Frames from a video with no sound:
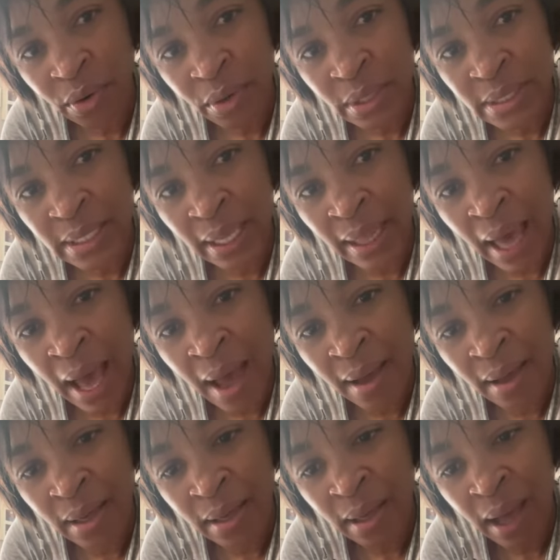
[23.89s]
See that?
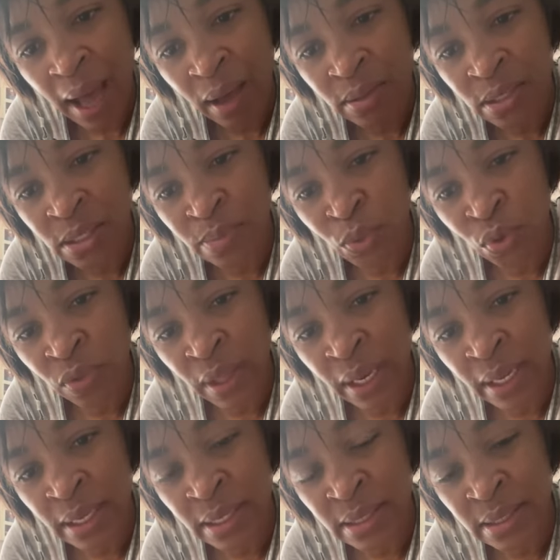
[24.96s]
How smooth it
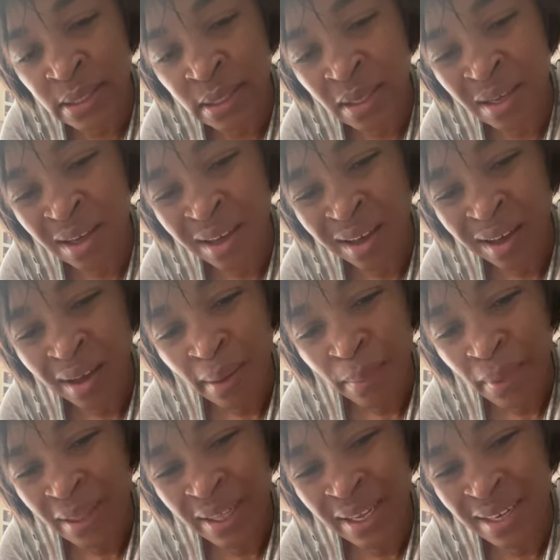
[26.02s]
is?
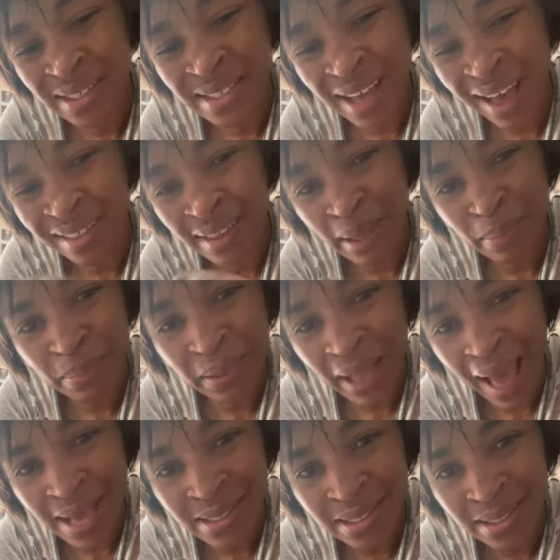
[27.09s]
But then it's got that
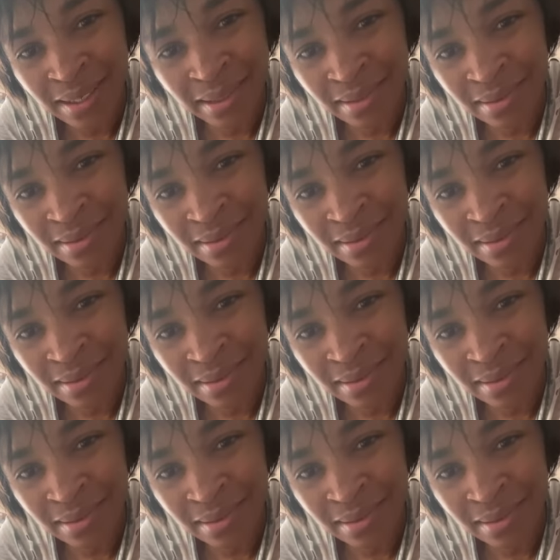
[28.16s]
plastic.